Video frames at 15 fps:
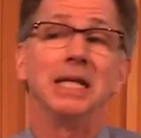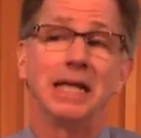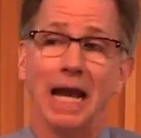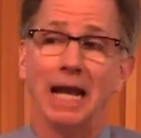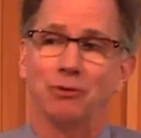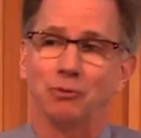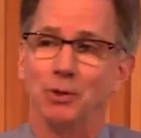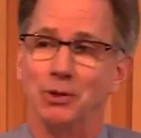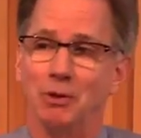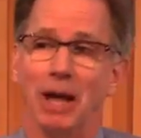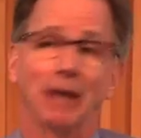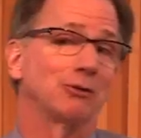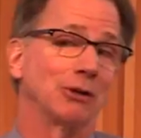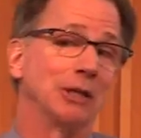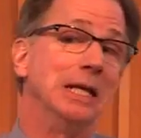Gates when you
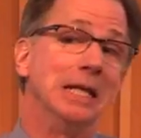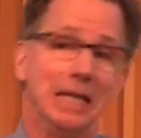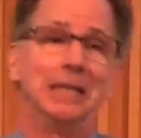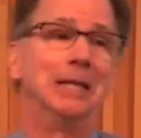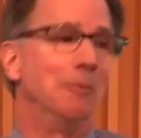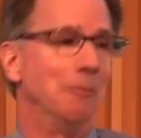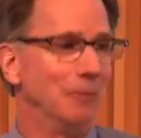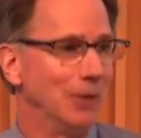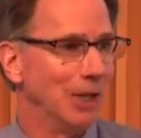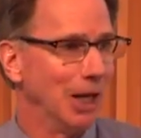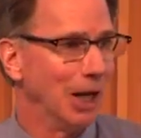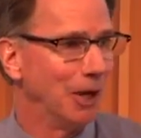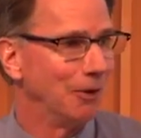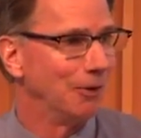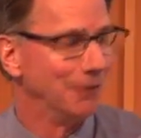actually need them, you
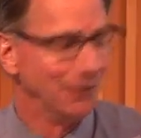know?